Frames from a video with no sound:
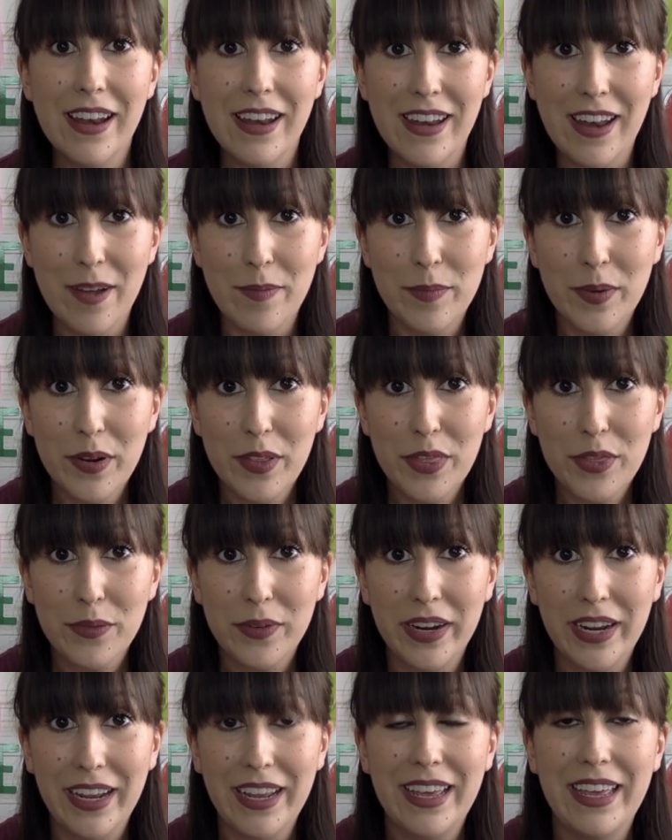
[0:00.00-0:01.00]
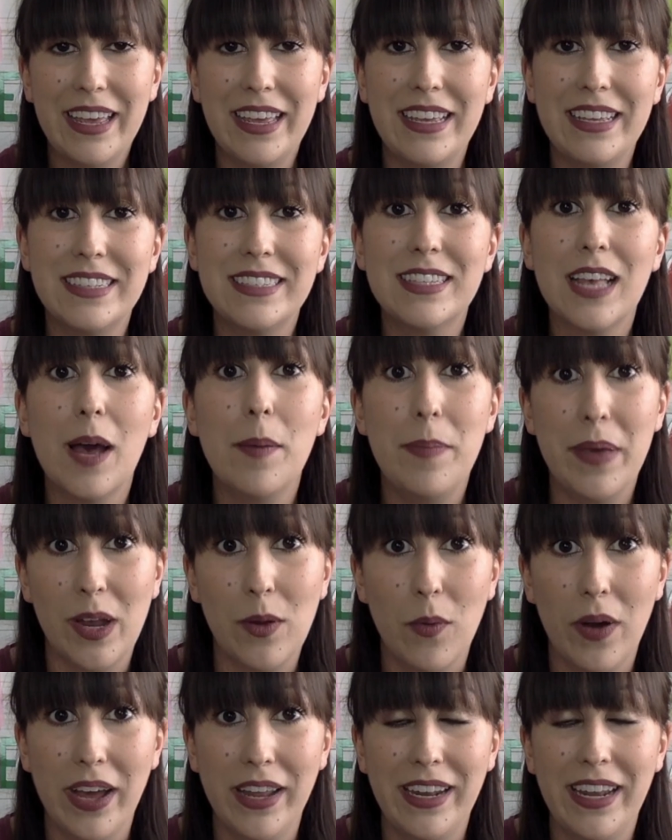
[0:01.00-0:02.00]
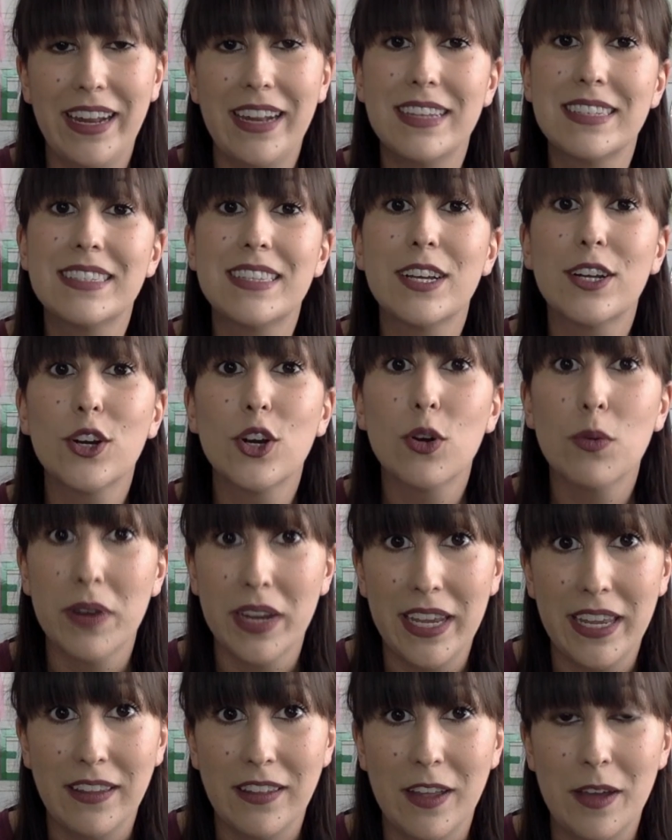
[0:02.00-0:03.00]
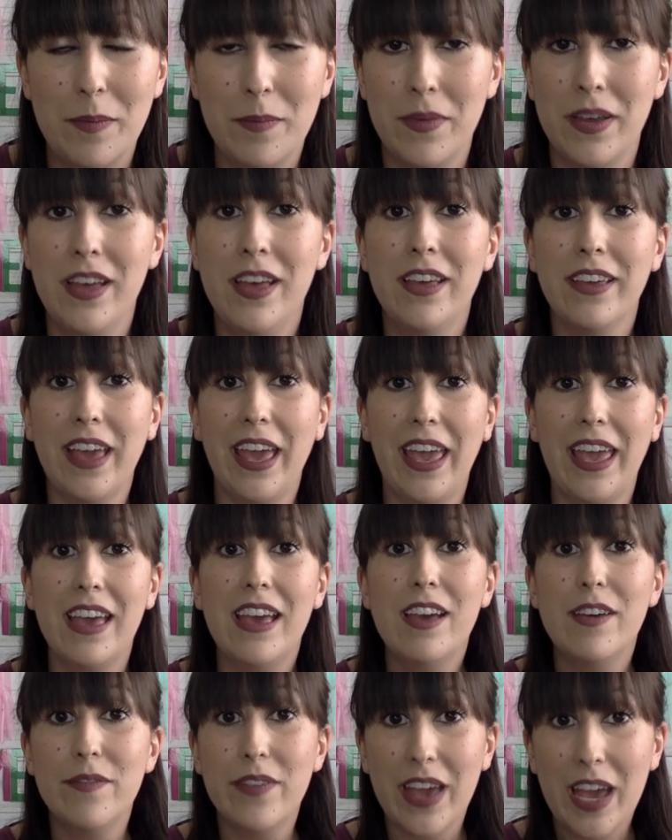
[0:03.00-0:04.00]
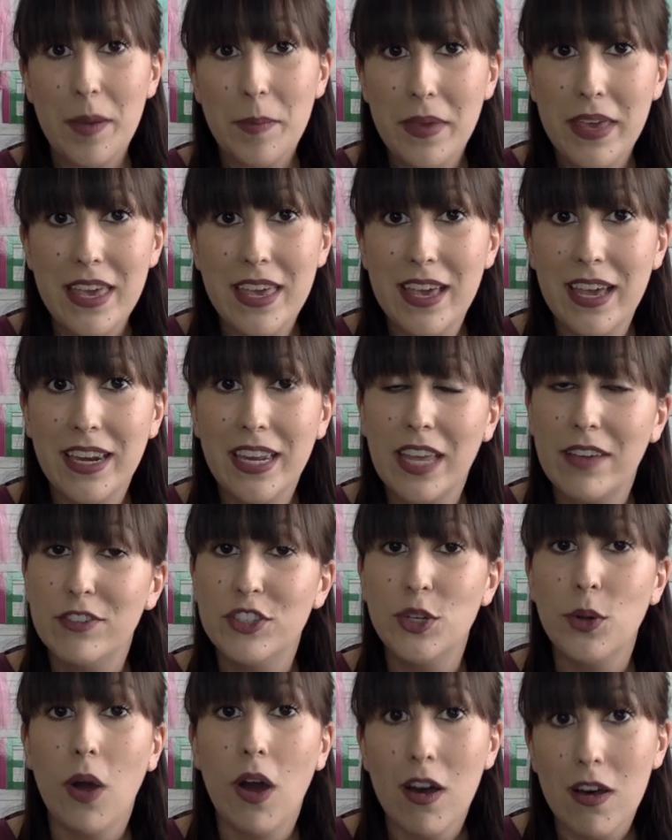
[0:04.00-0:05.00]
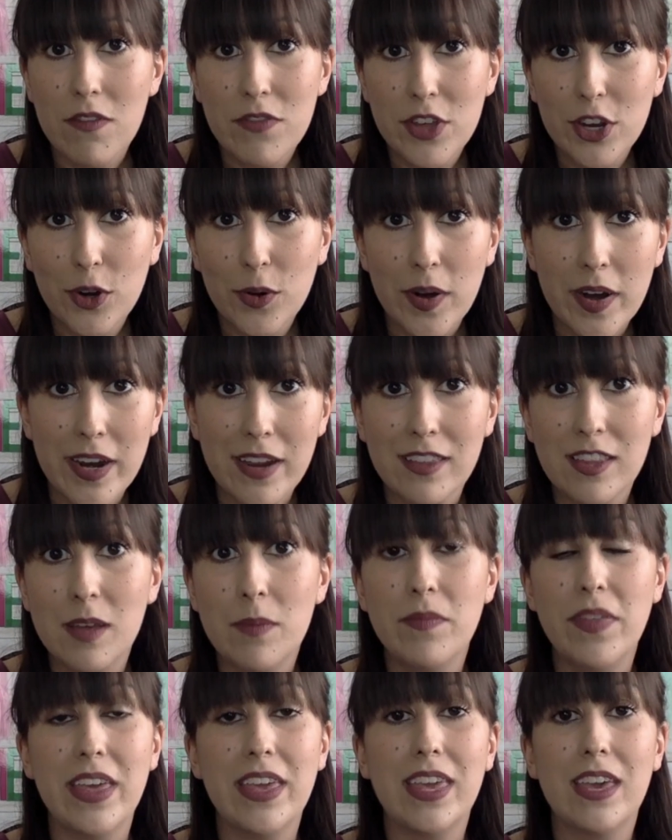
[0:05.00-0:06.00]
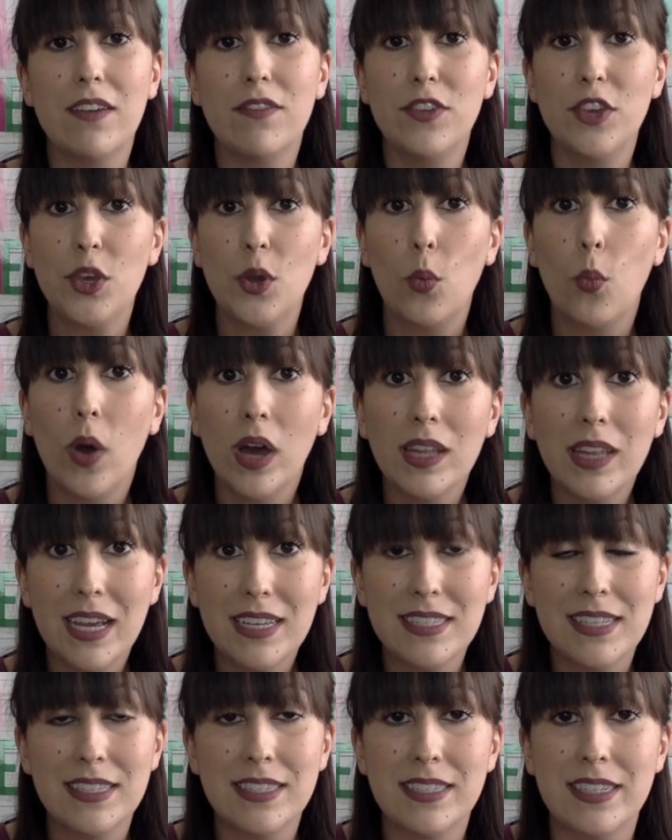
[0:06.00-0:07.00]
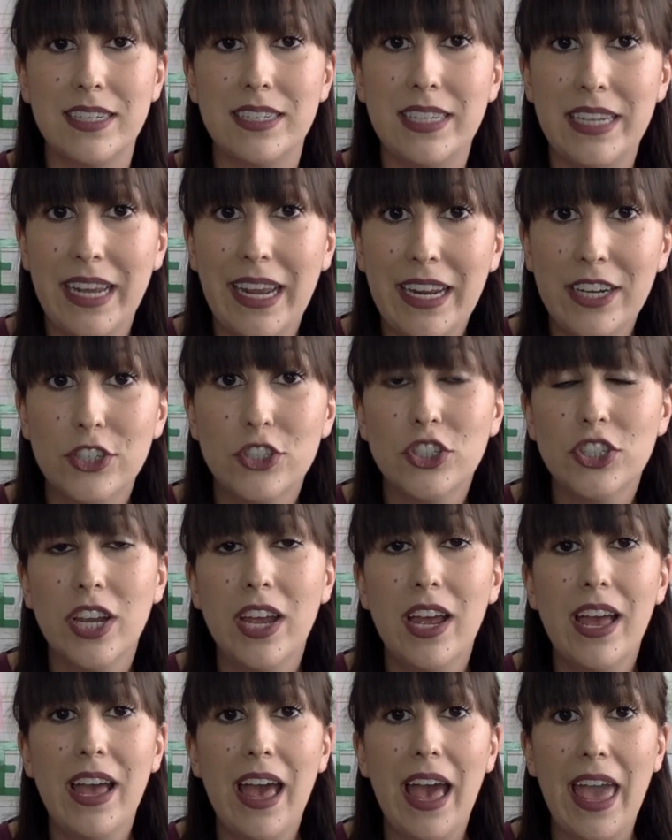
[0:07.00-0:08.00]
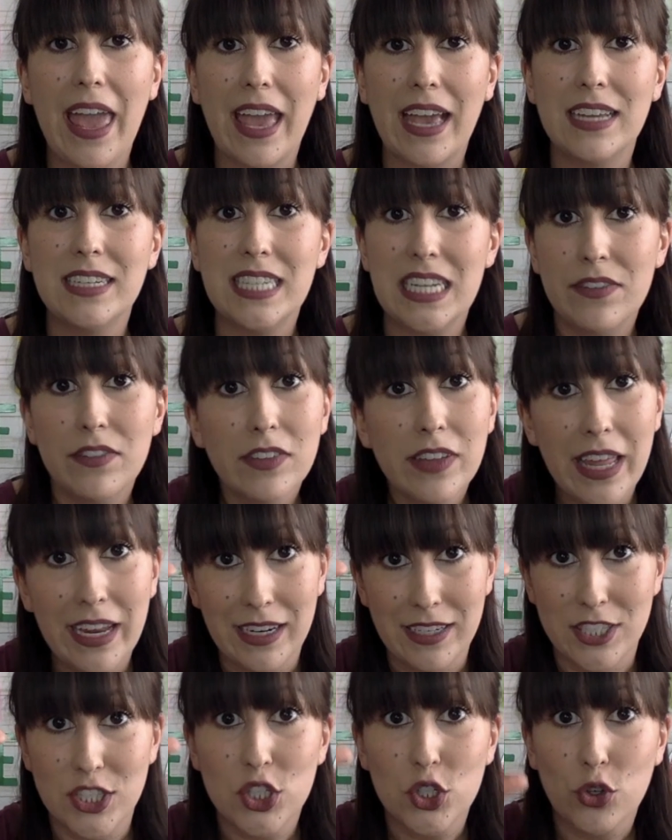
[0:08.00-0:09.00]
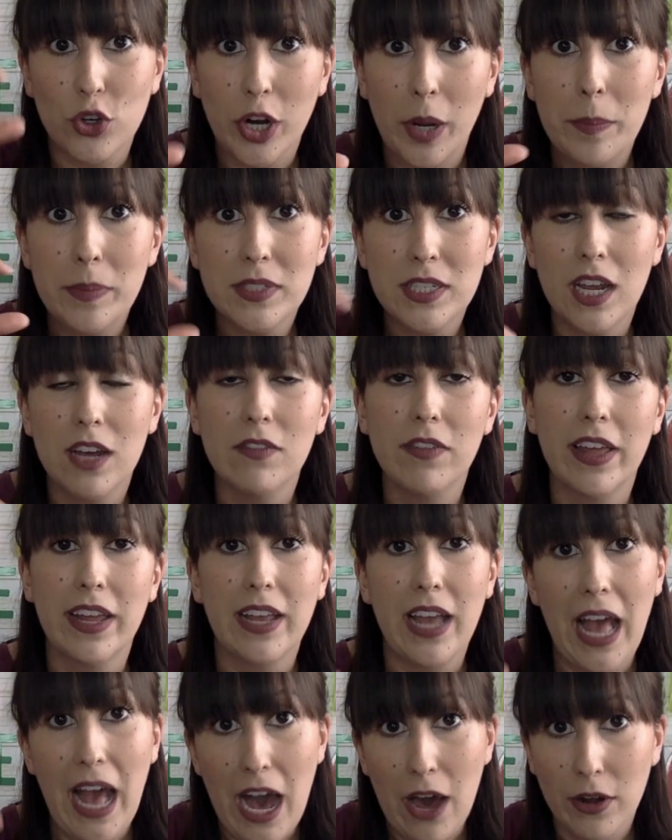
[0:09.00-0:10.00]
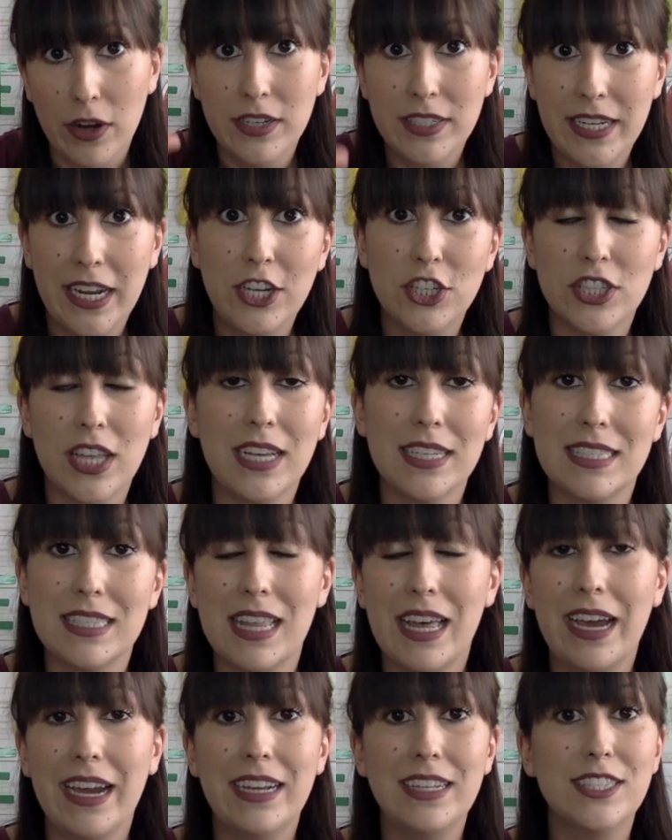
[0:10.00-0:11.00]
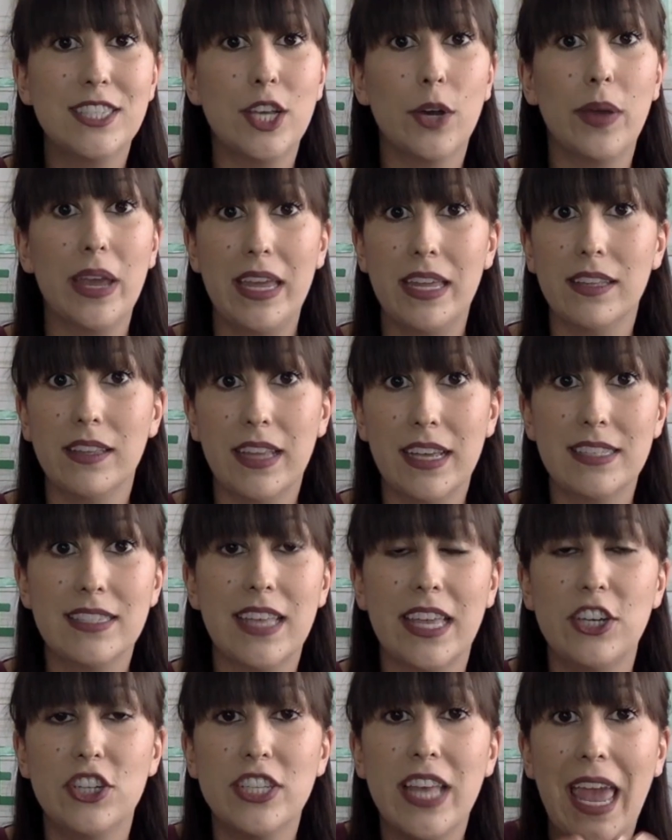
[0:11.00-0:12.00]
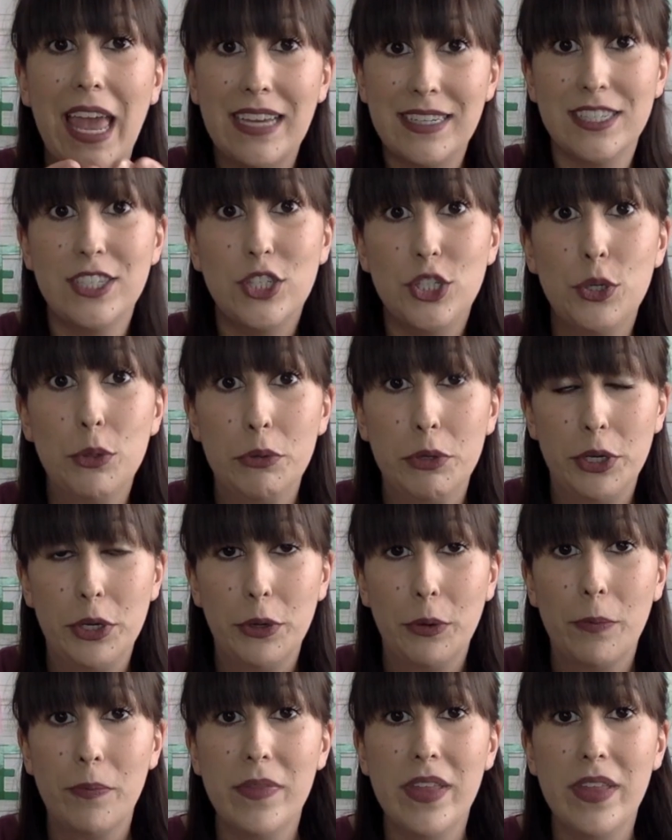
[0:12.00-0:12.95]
Number three is a big one. It is the curriculum. Okay, VIPKID gives you all of the curriculum. They give you what lessons to teach and even like a script of like how to teach that slide. So it is just handed to you.